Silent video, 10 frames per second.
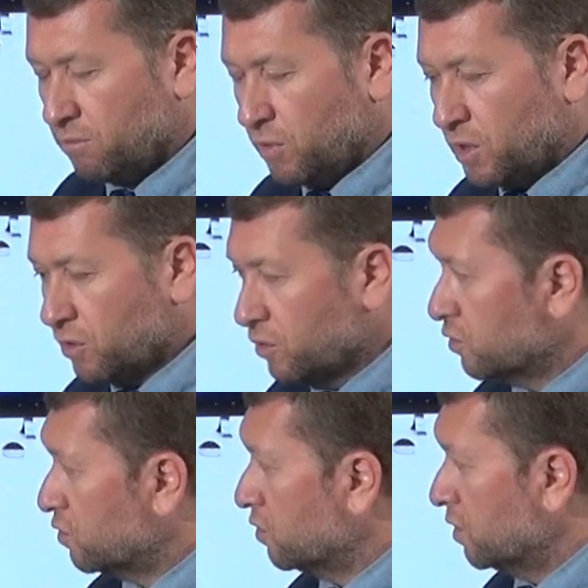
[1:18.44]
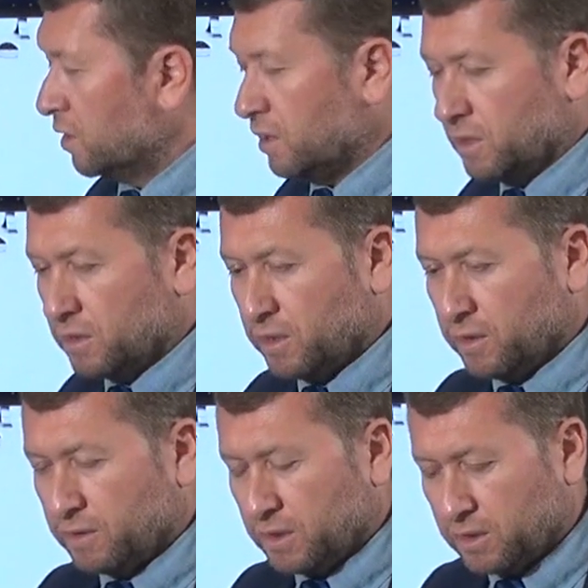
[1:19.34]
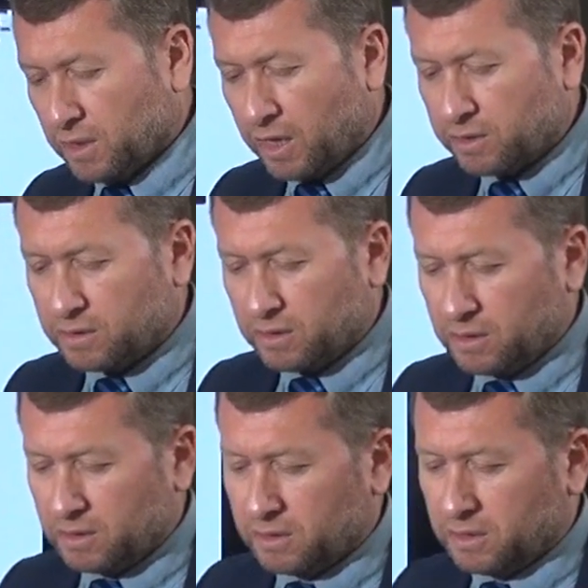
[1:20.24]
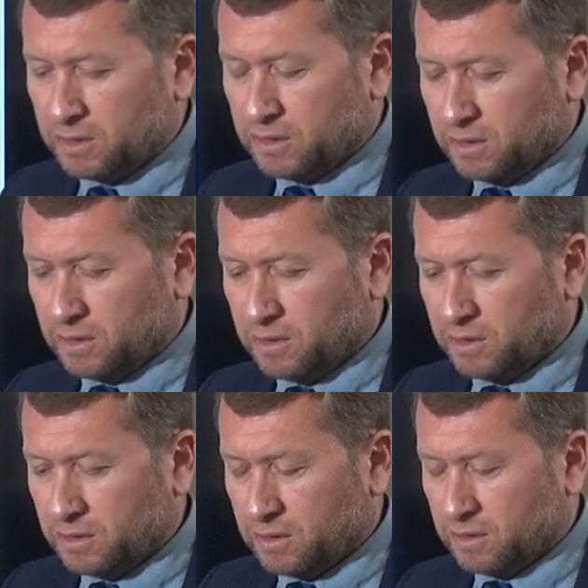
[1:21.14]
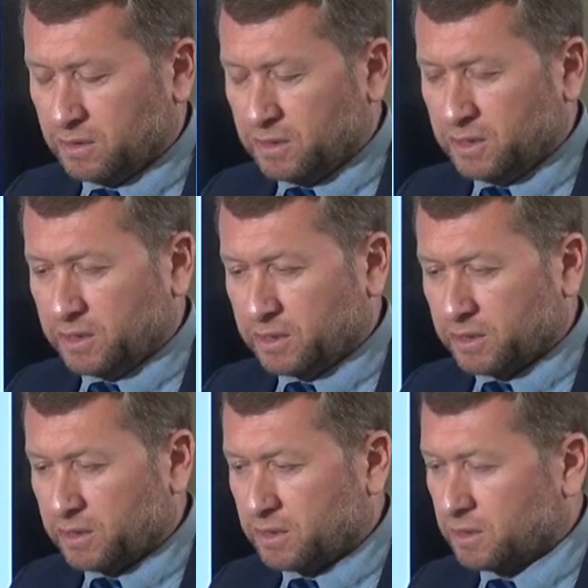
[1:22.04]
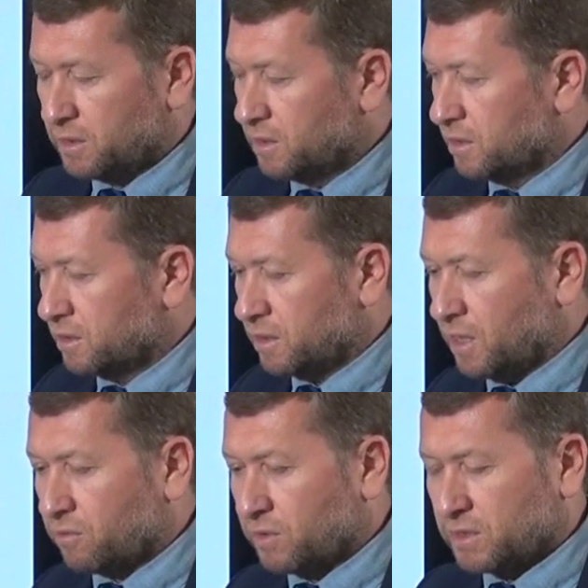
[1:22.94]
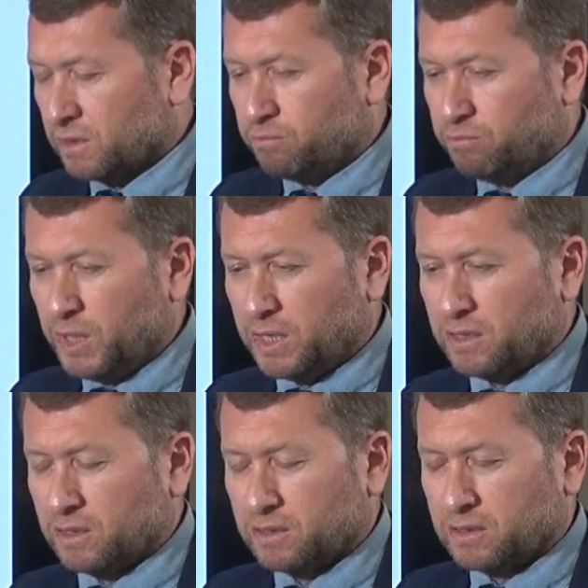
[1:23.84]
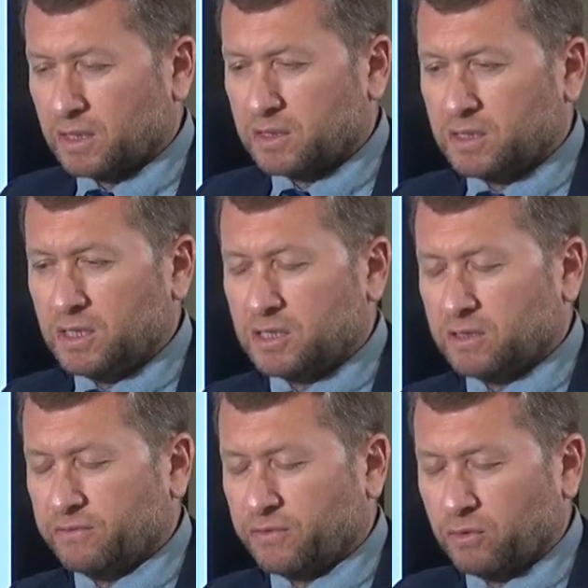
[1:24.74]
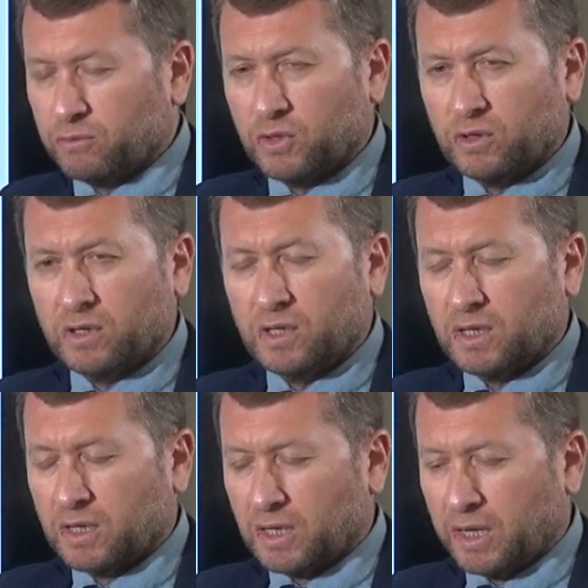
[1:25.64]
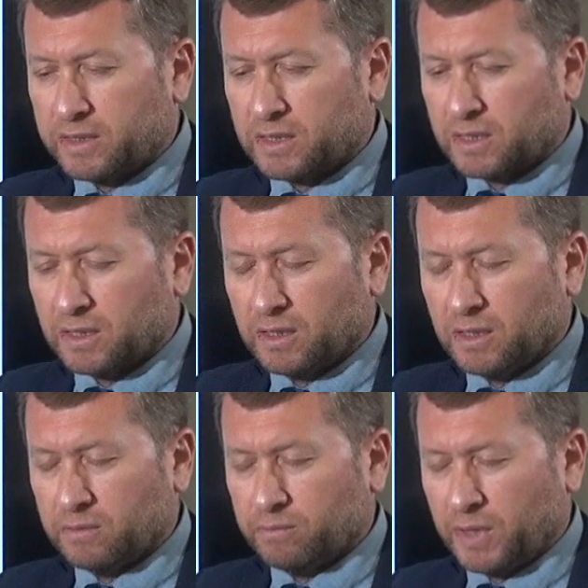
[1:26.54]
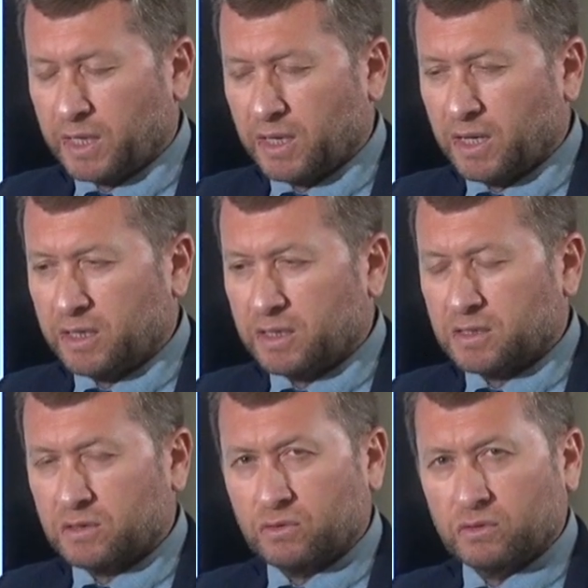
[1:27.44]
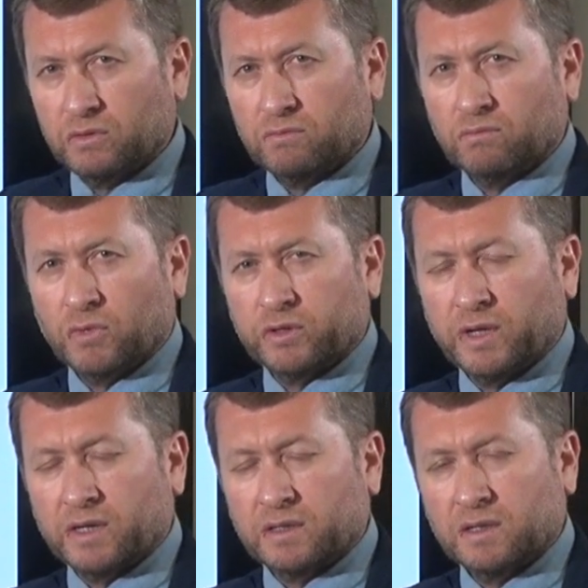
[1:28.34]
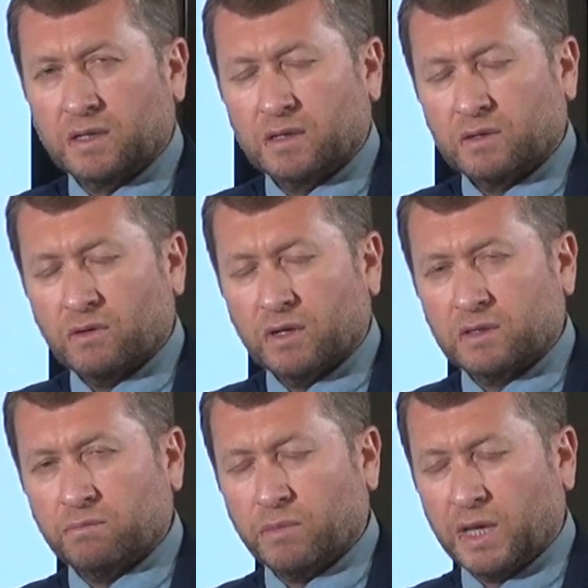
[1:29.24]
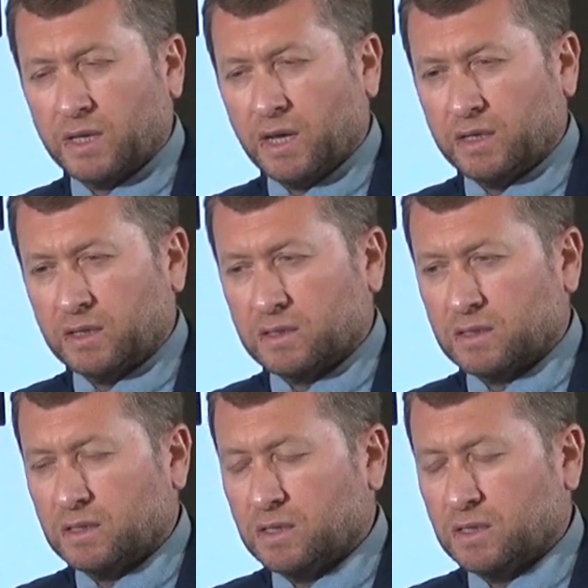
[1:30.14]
Because in the 19 years, there was a big transition from the classical mechanics to modern quantum mechanics.